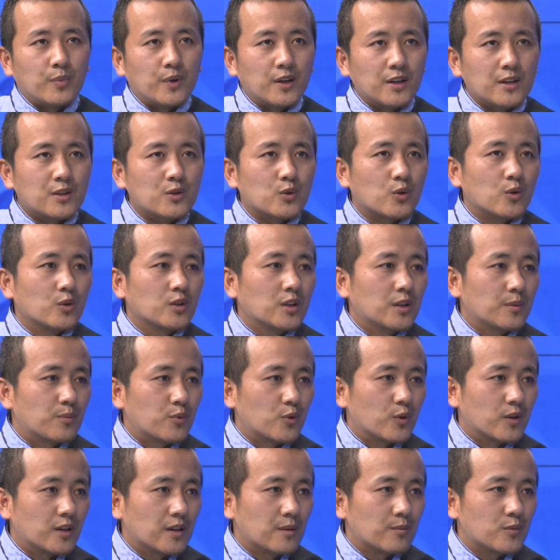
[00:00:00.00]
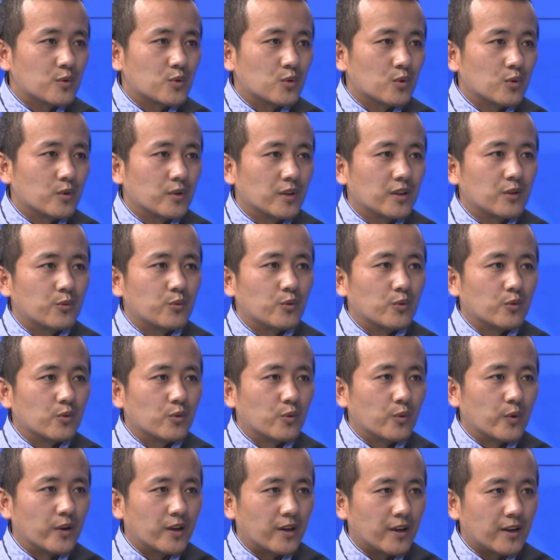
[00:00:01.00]
based on the program. So it
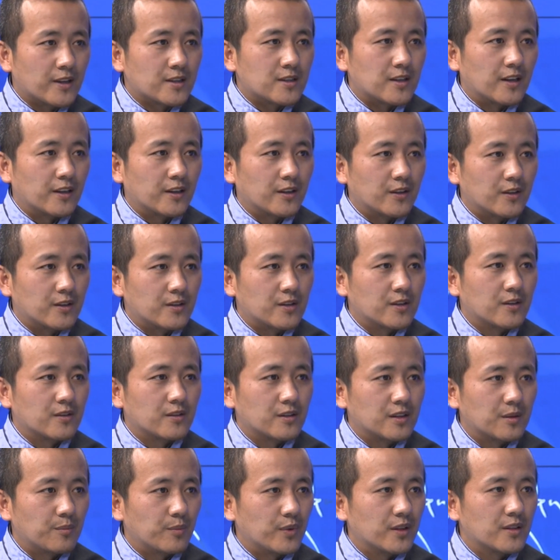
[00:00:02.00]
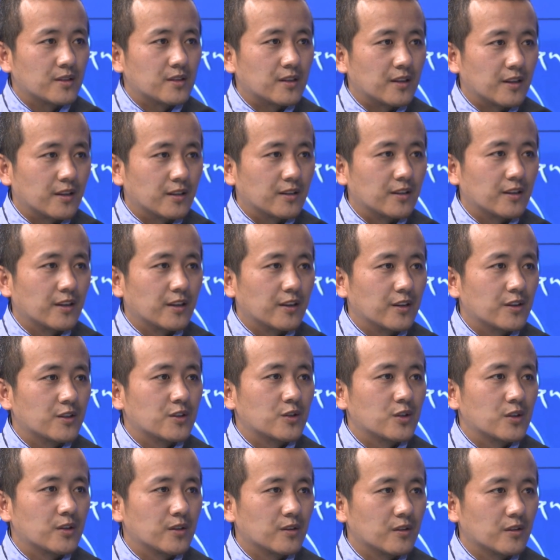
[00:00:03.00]
varies, it depends the
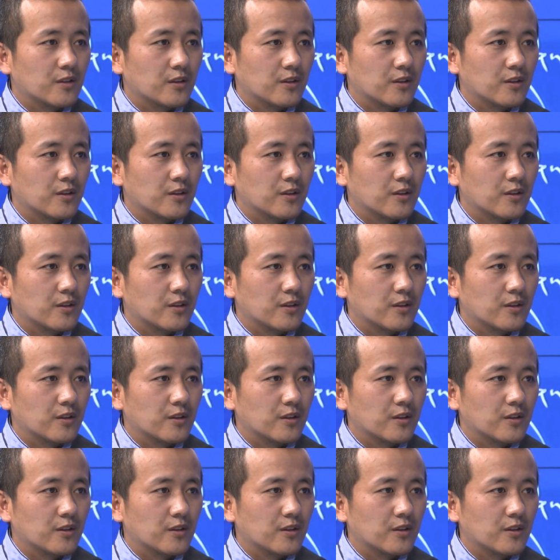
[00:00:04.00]
age